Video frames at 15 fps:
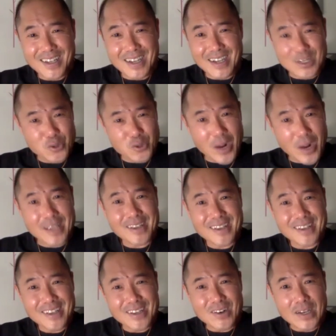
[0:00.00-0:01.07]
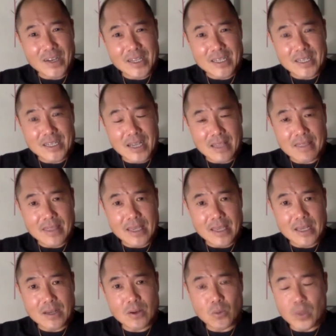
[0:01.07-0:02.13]
I try, and I
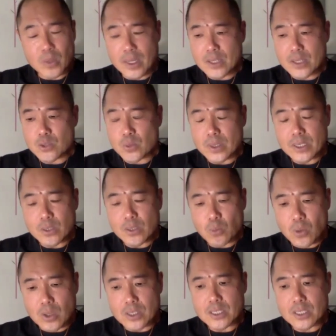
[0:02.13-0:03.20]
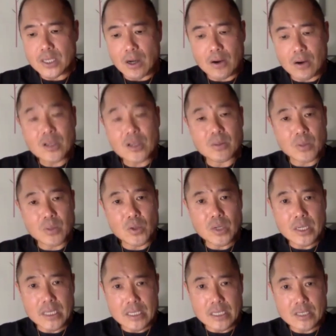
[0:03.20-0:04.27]
think what has really worked in our
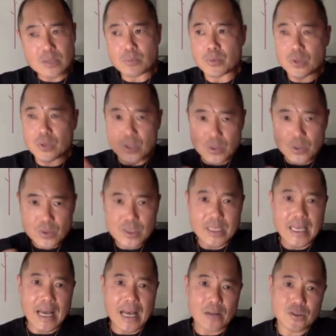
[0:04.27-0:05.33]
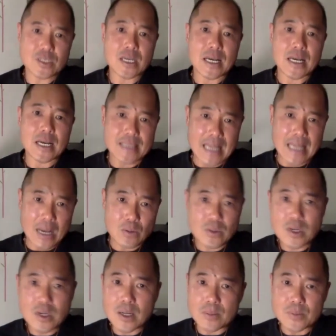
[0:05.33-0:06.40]
community to produce the outsized
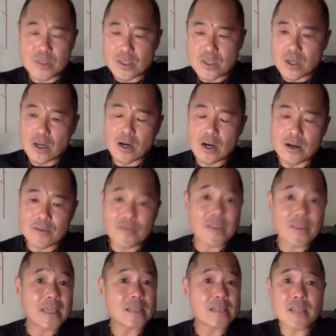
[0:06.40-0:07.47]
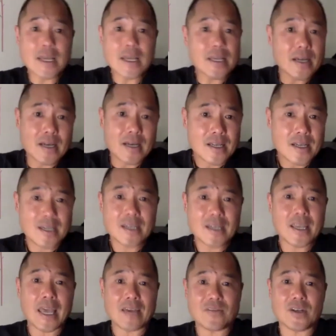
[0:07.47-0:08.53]
outcomes of things like a
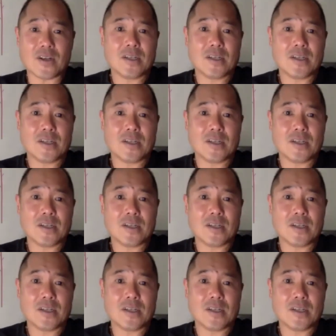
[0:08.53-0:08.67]
Canva.